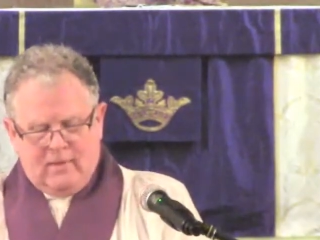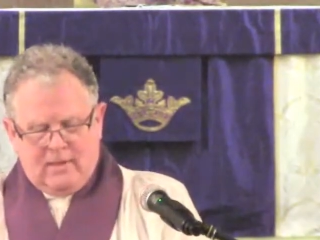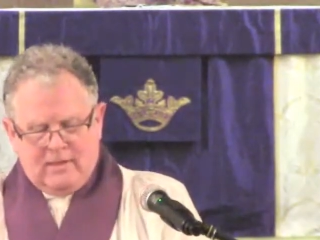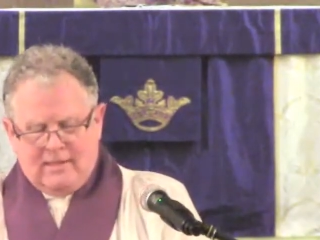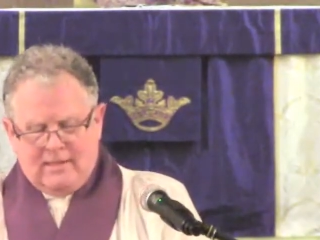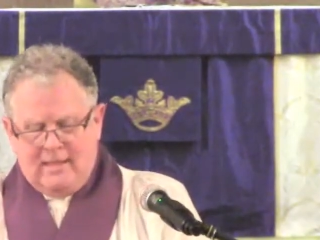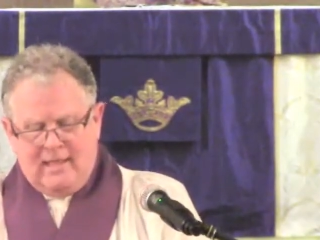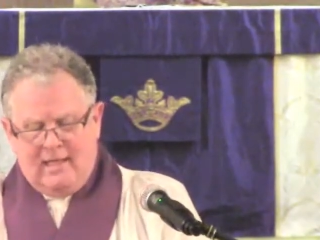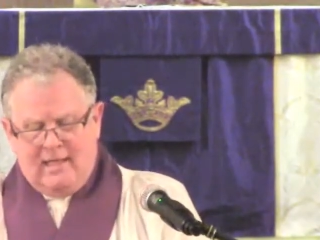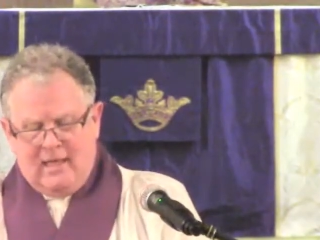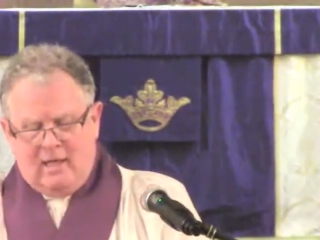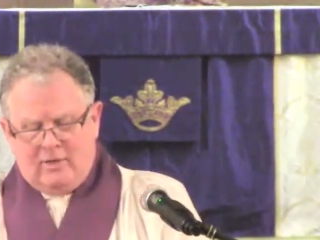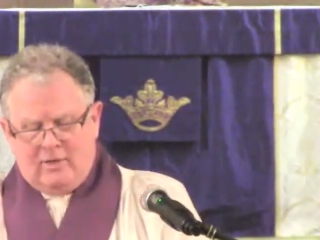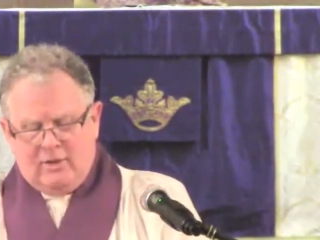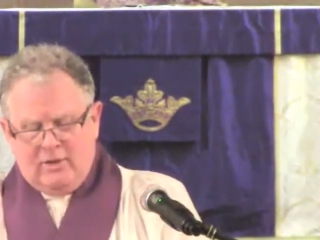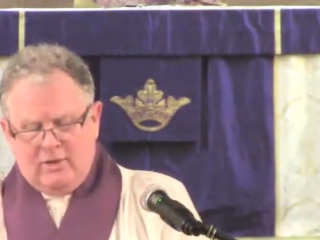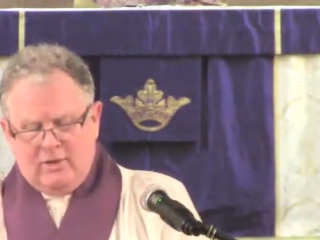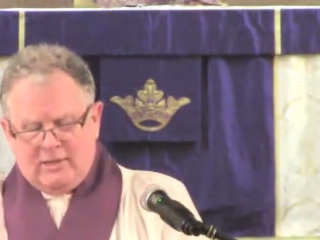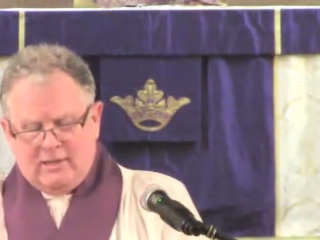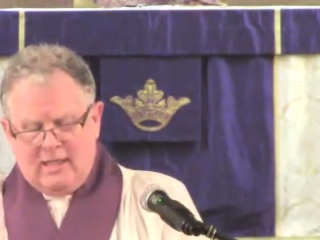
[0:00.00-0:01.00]
seeking out
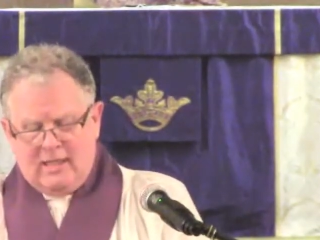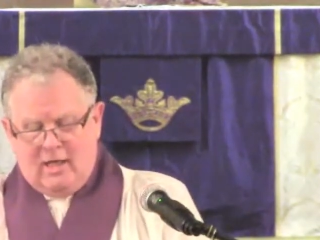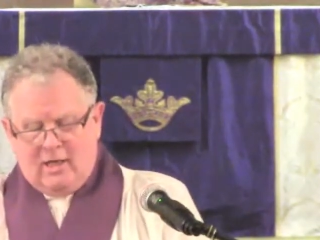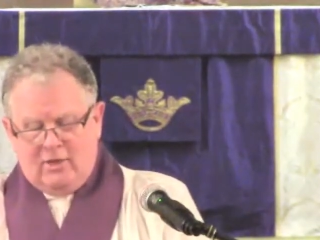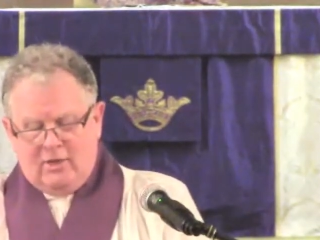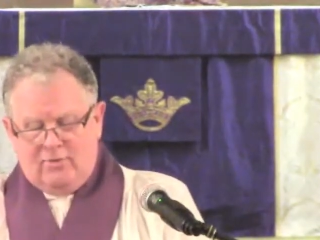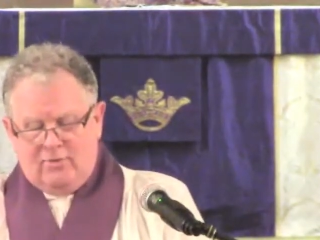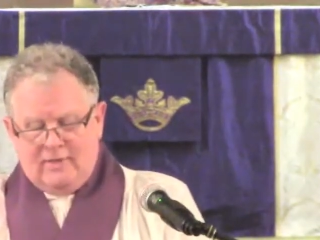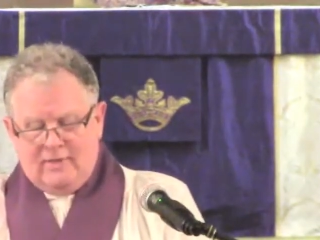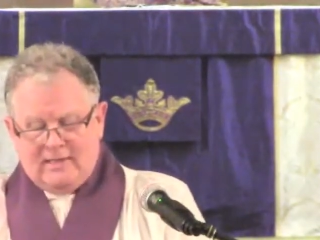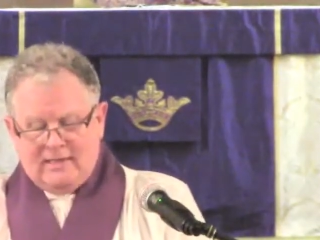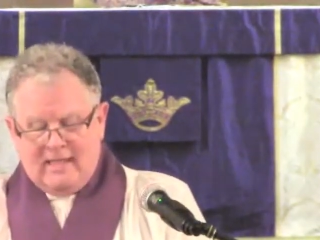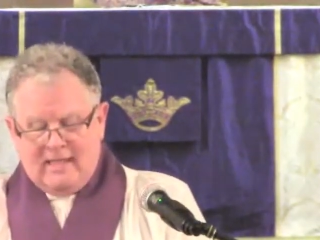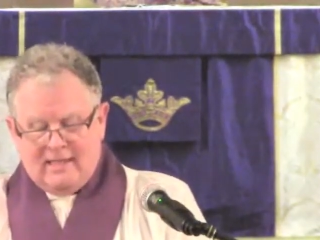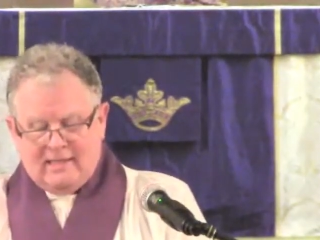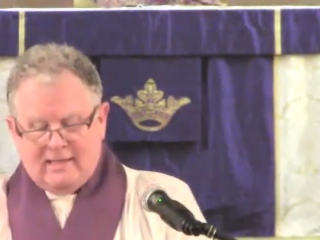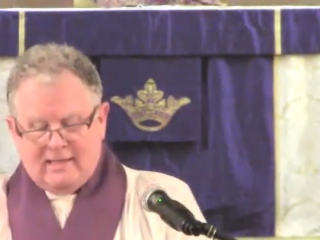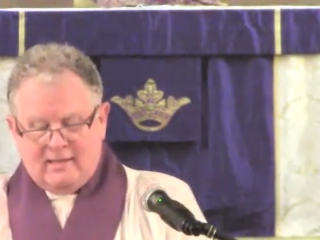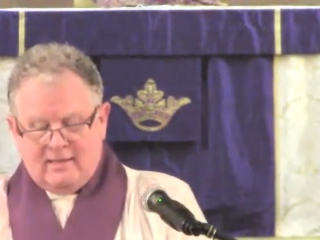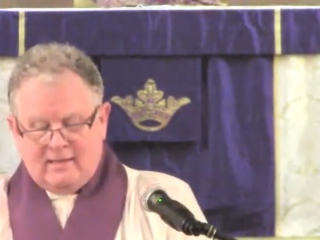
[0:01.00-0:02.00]
those darker
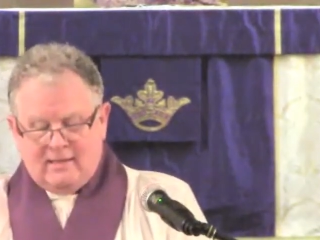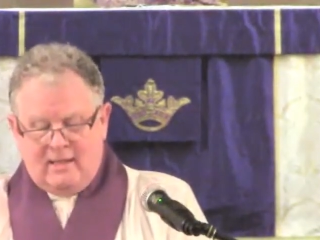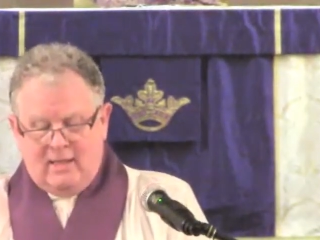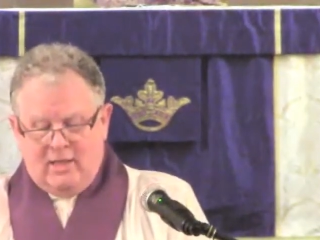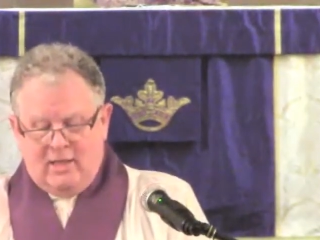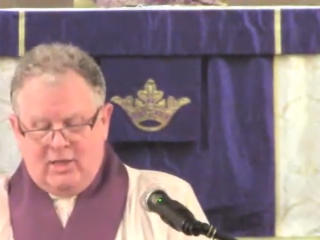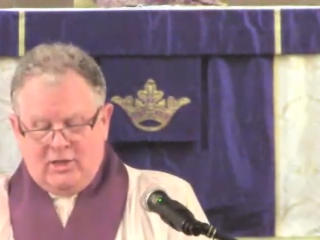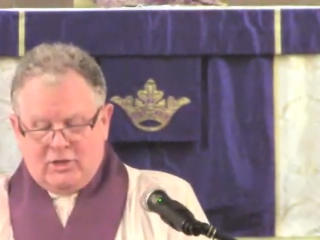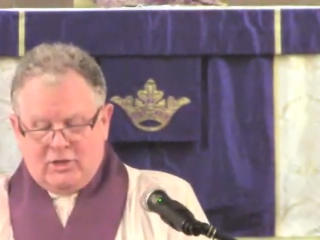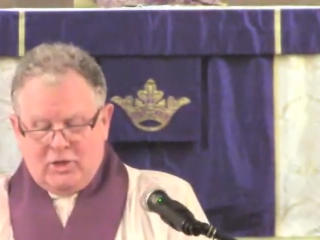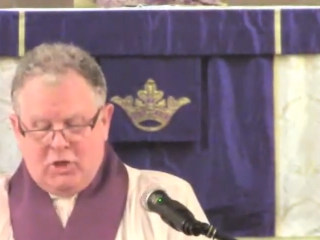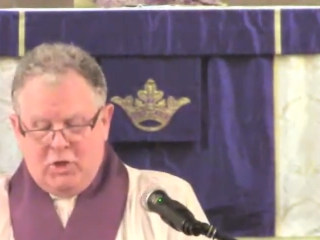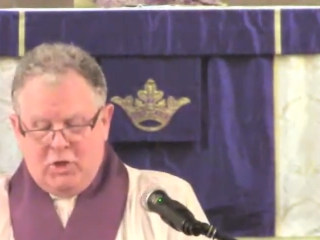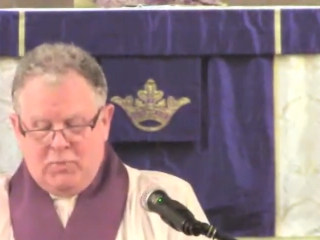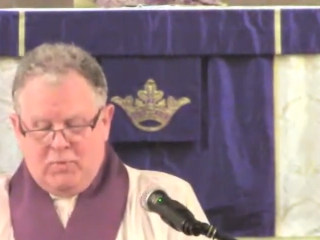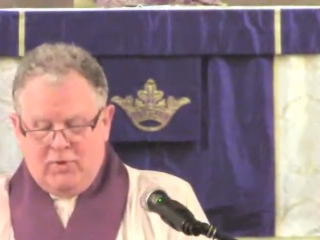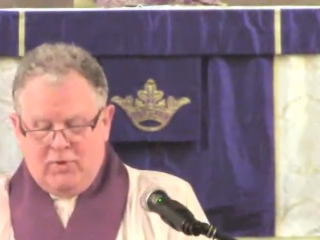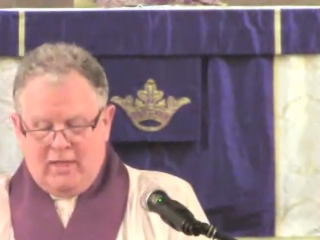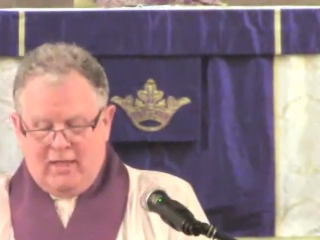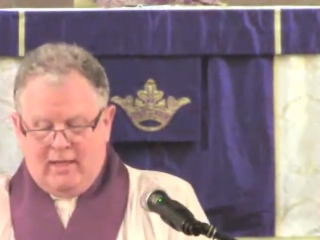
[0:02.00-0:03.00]
recesses to
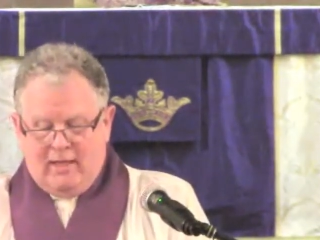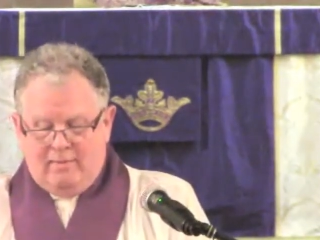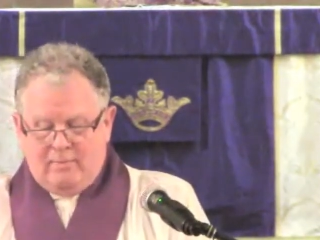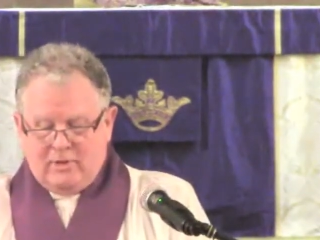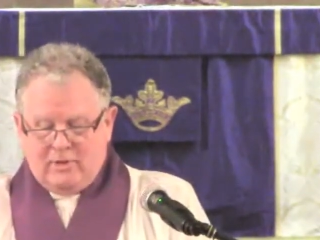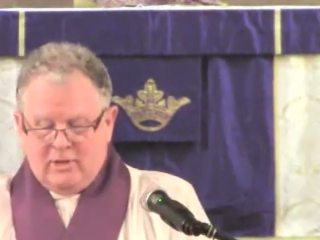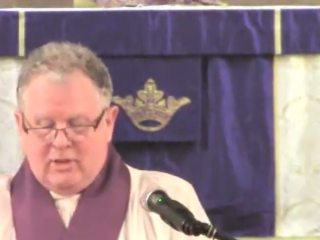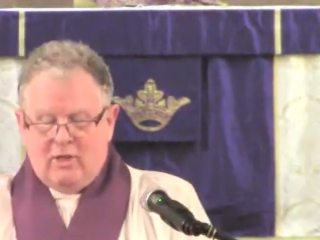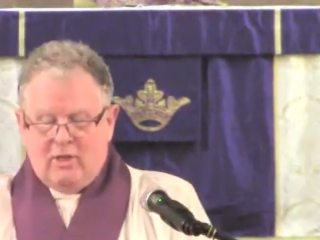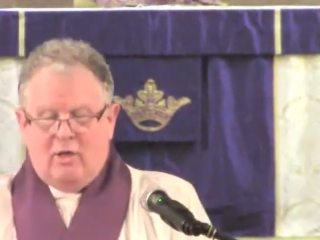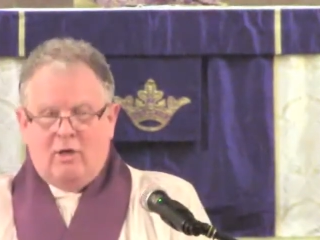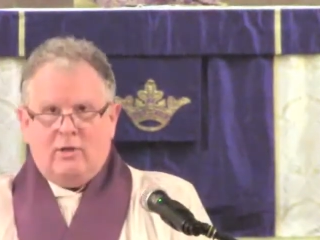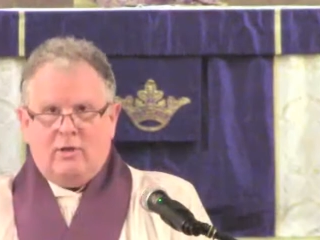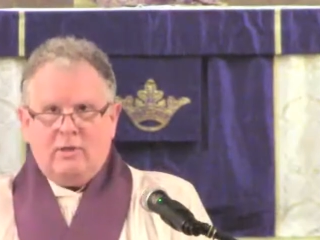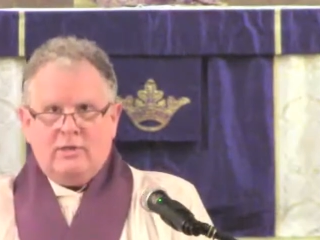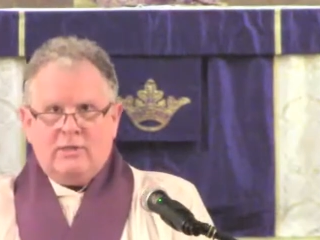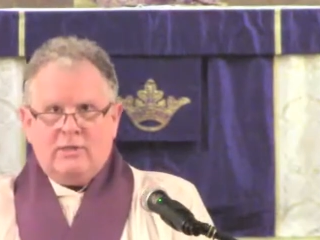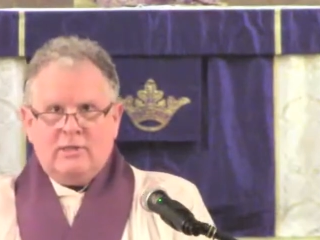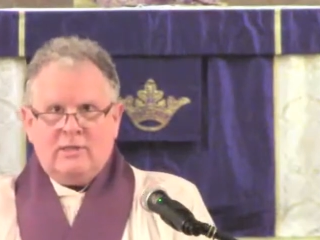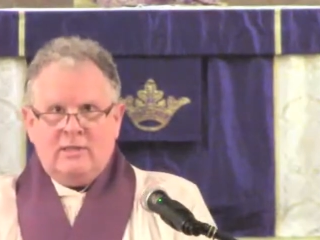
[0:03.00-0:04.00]
open them to
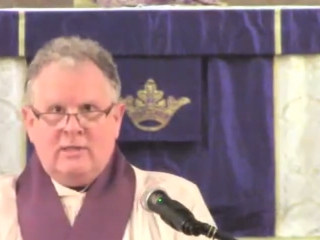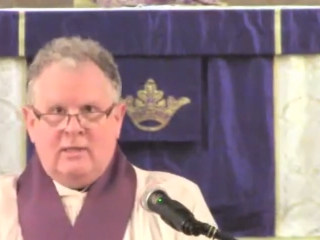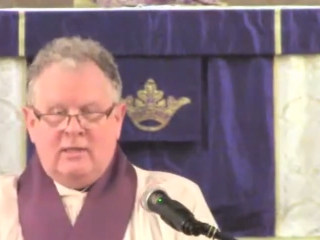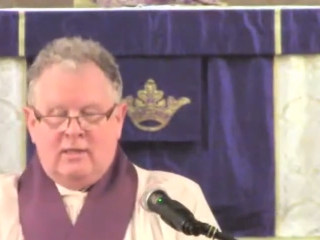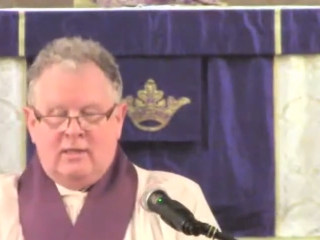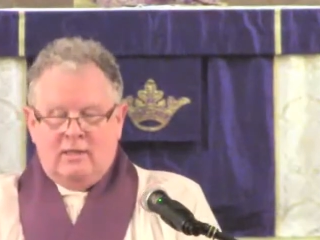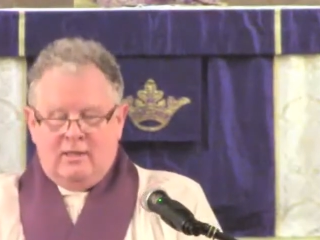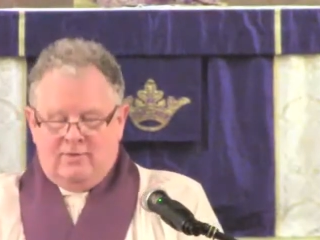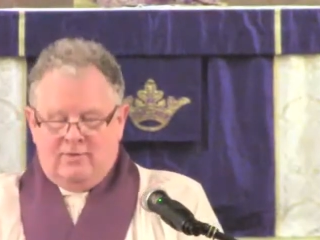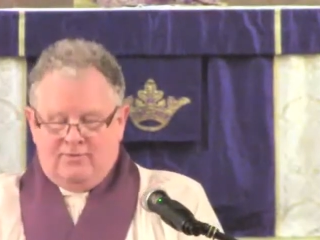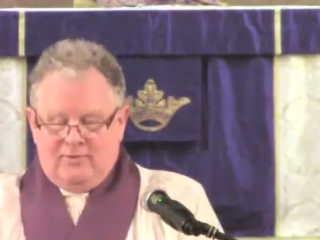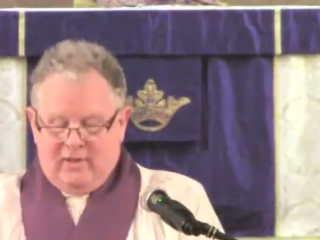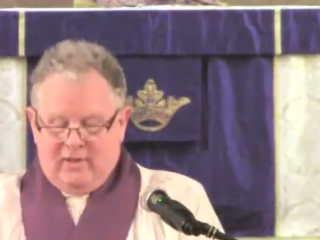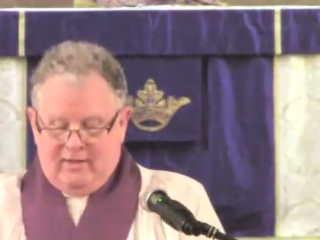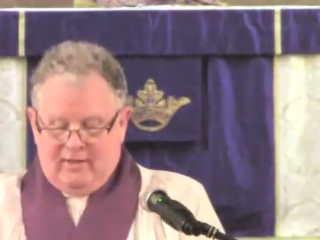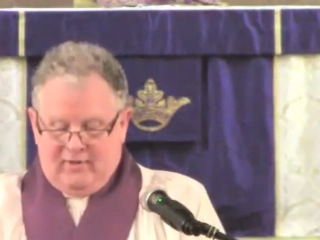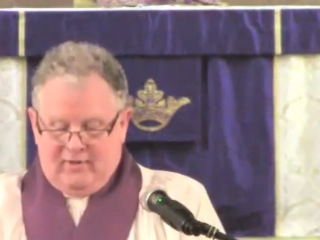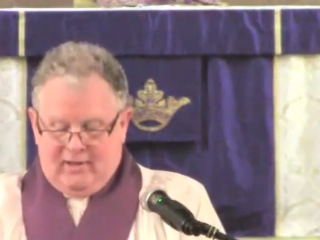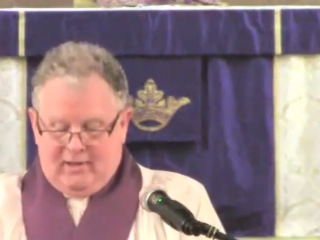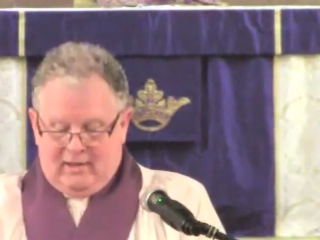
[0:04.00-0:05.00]
God's
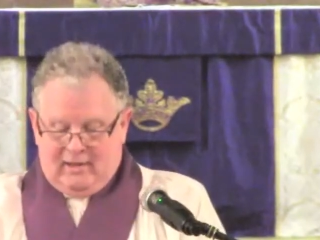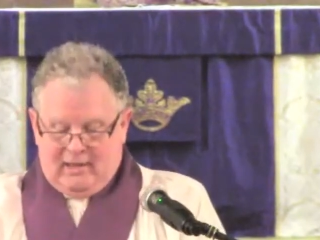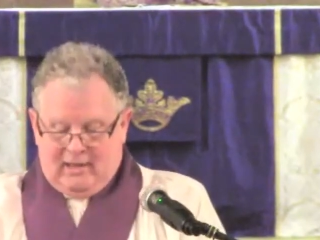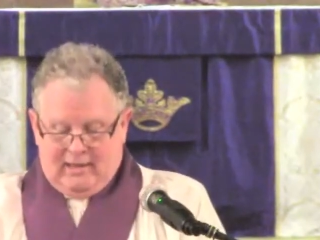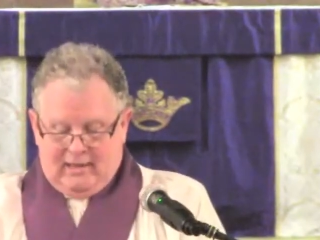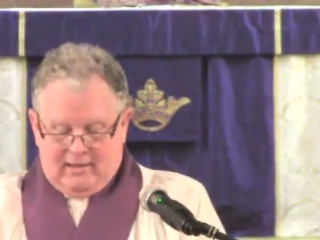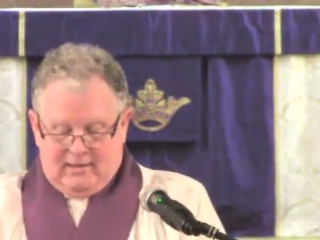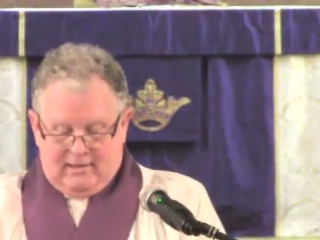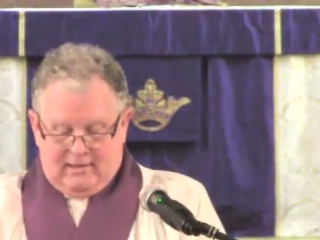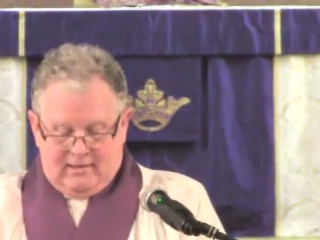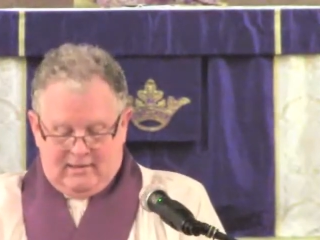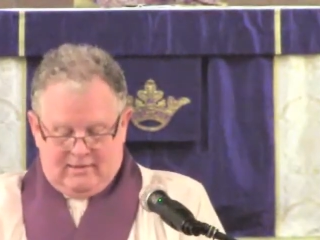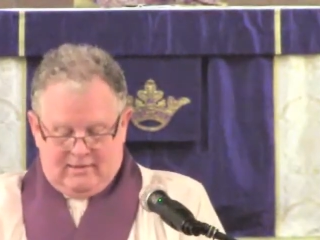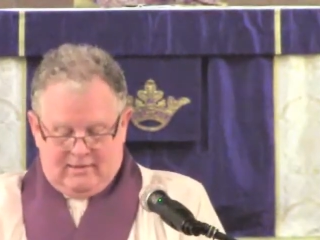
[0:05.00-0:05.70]
forgiving light.